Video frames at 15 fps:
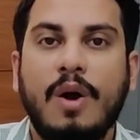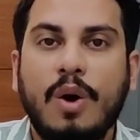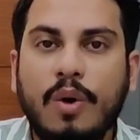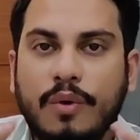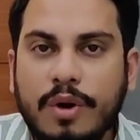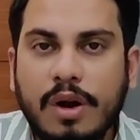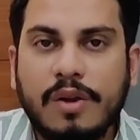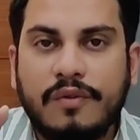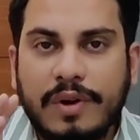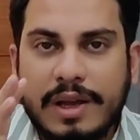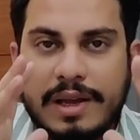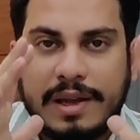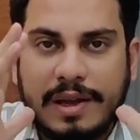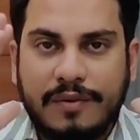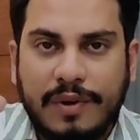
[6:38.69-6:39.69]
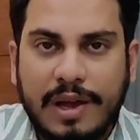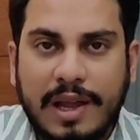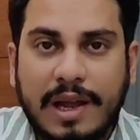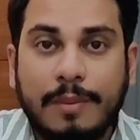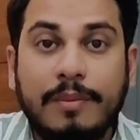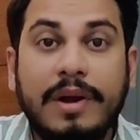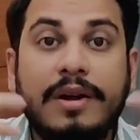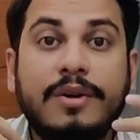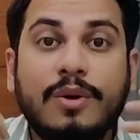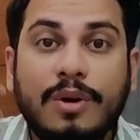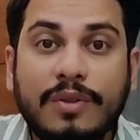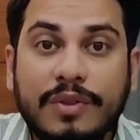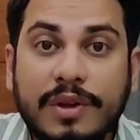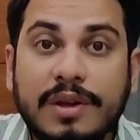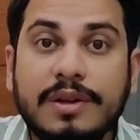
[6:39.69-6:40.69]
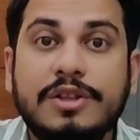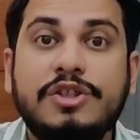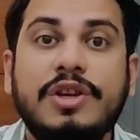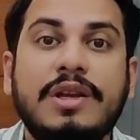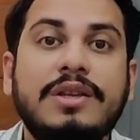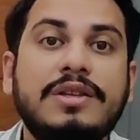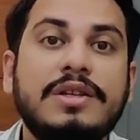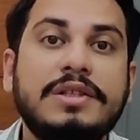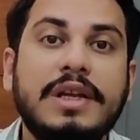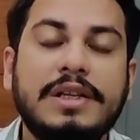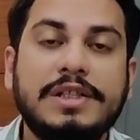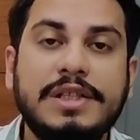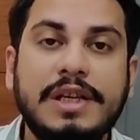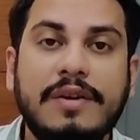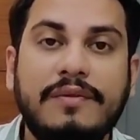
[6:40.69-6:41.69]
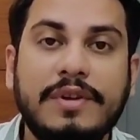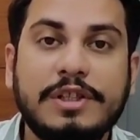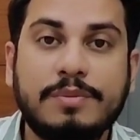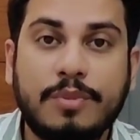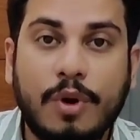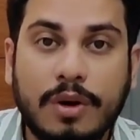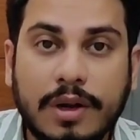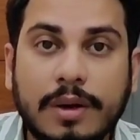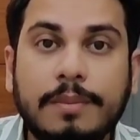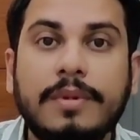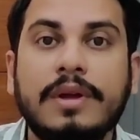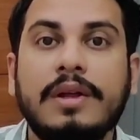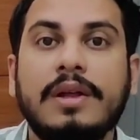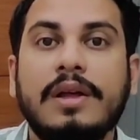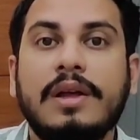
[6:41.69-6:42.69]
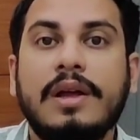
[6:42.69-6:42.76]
Overall, if I comment on the changes that CFA has brought up,